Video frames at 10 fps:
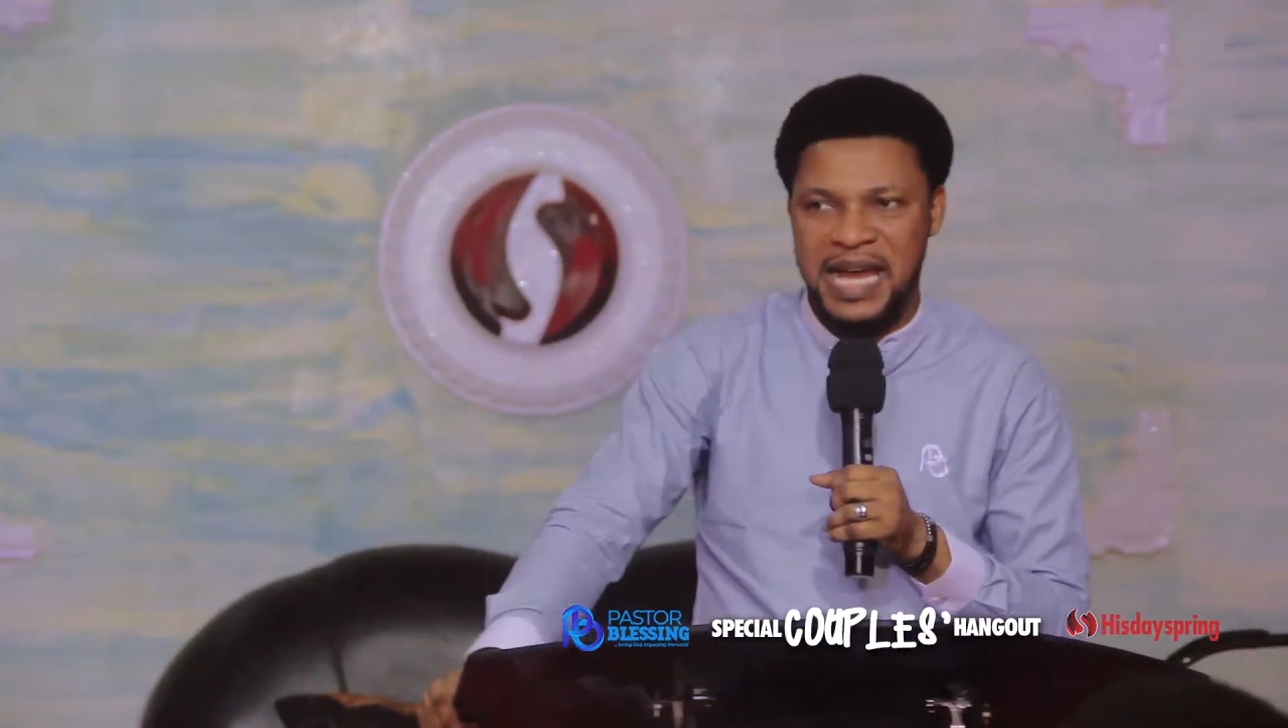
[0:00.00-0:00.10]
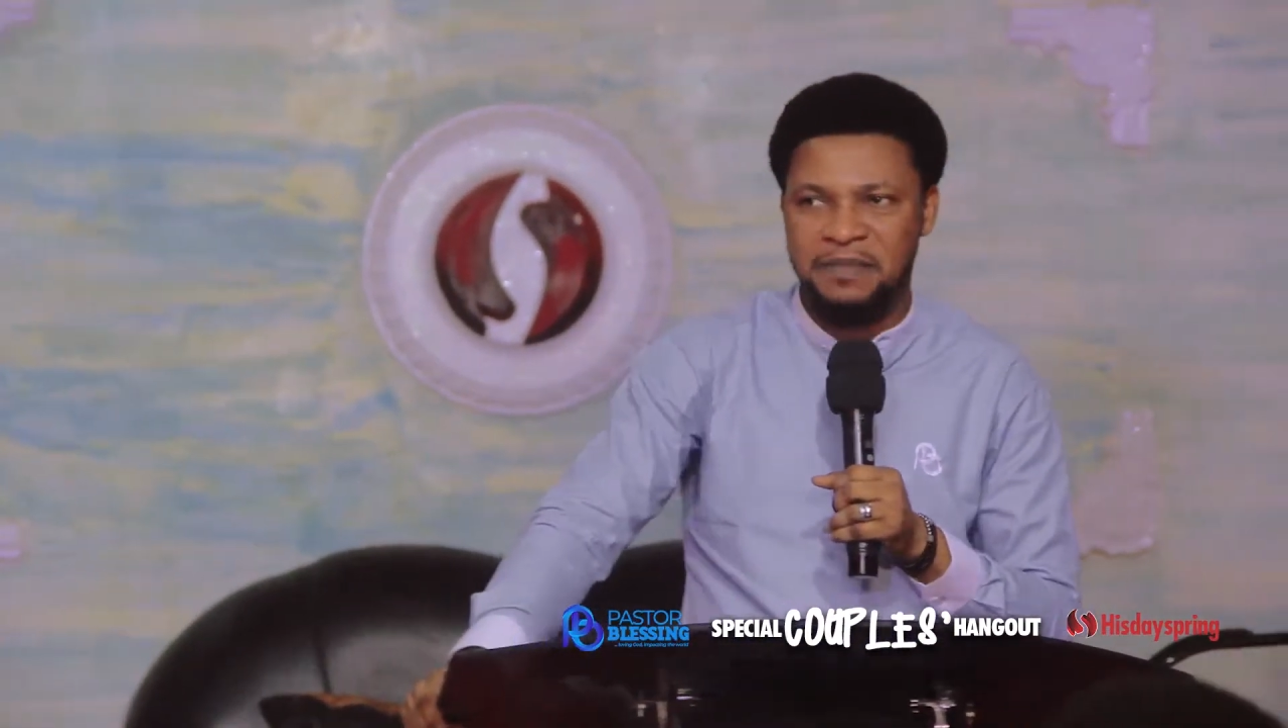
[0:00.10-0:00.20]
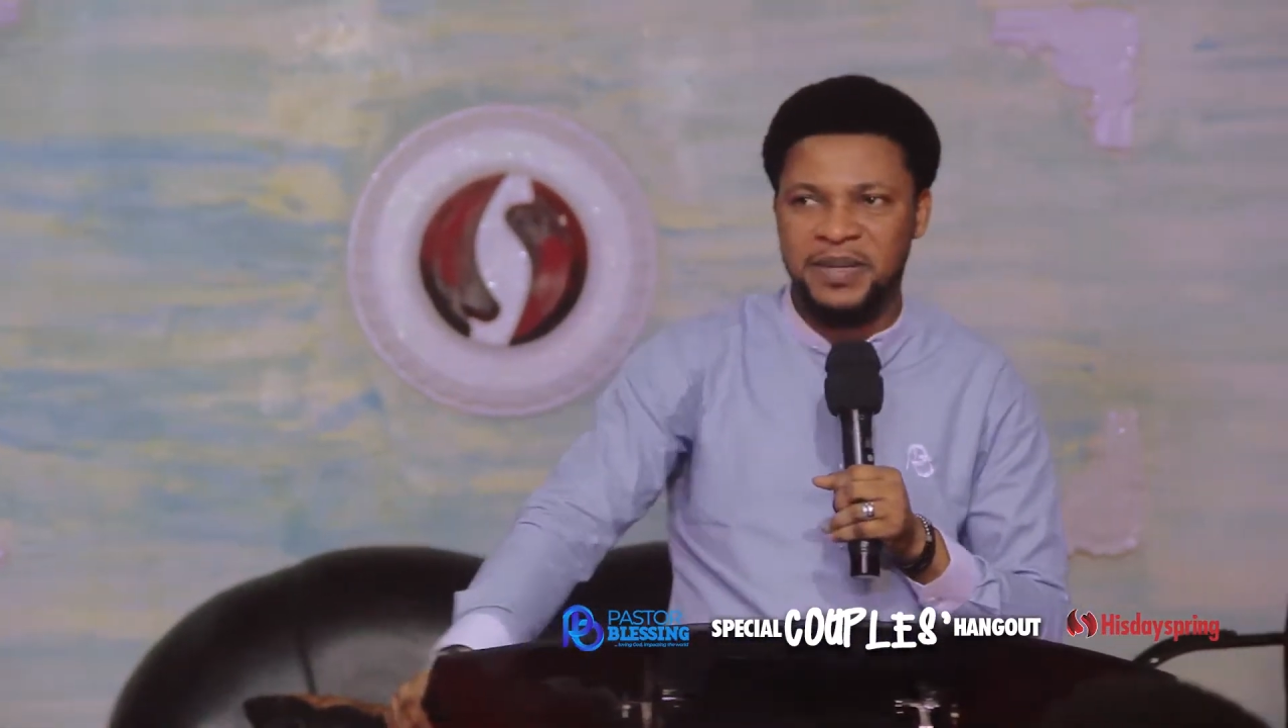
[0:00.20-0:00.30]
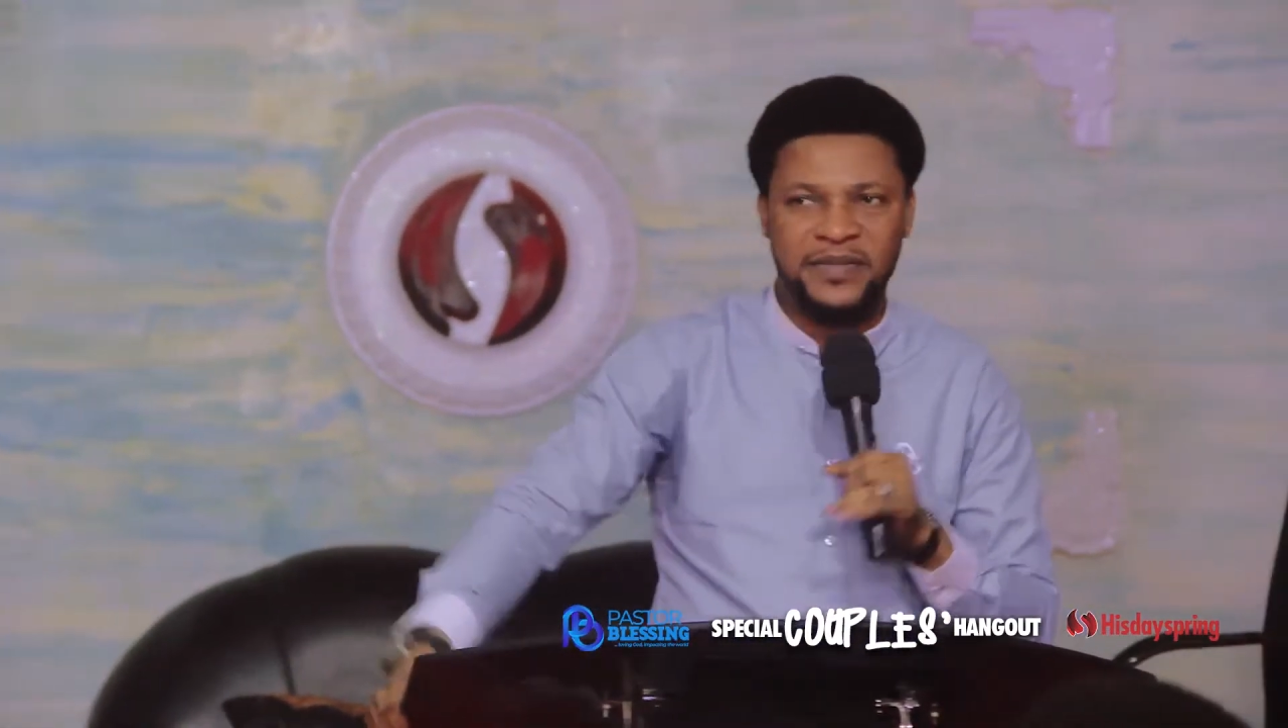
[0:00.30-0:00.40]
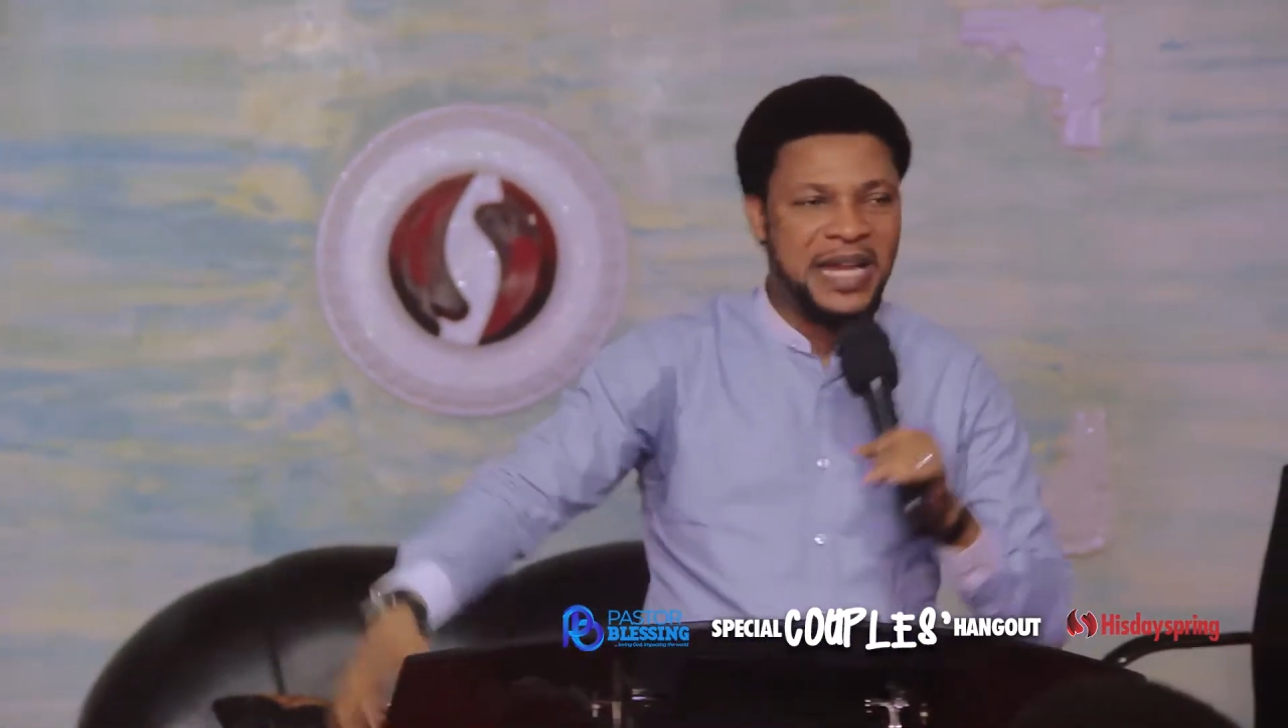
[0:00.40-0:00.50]
I
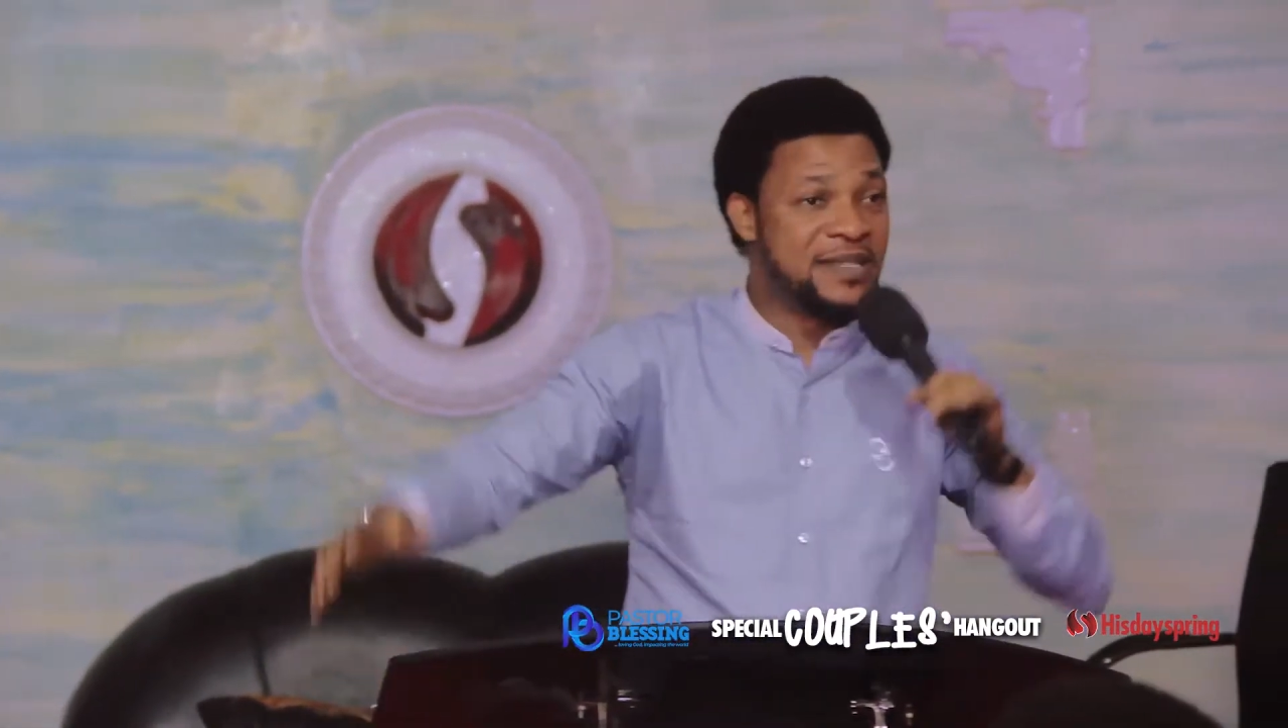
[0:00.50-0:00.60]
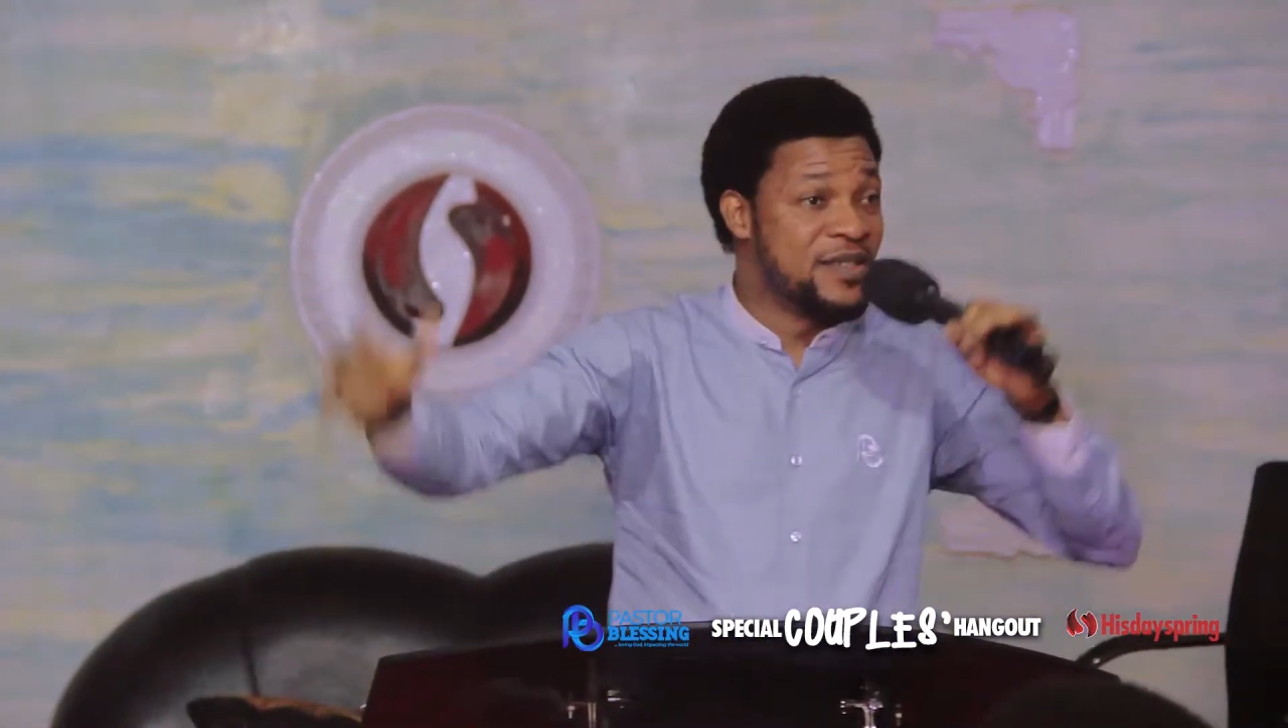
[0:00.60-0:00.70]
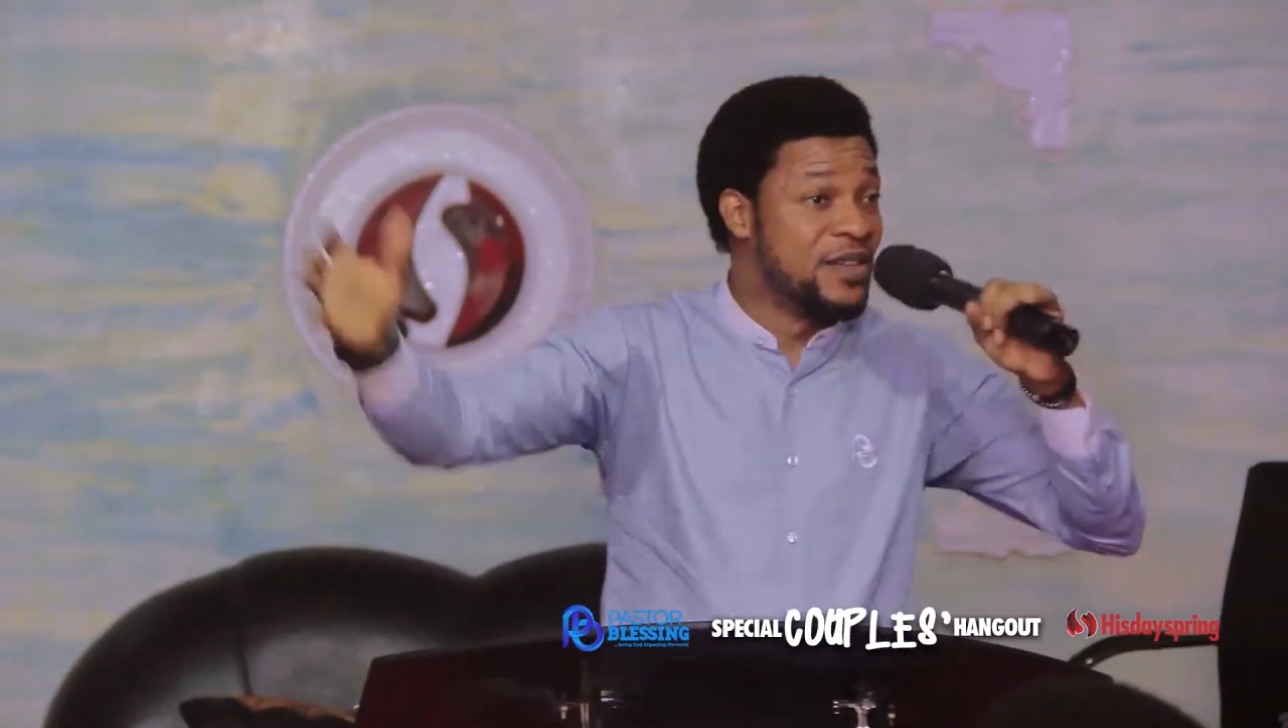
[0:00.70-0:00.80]
believe that's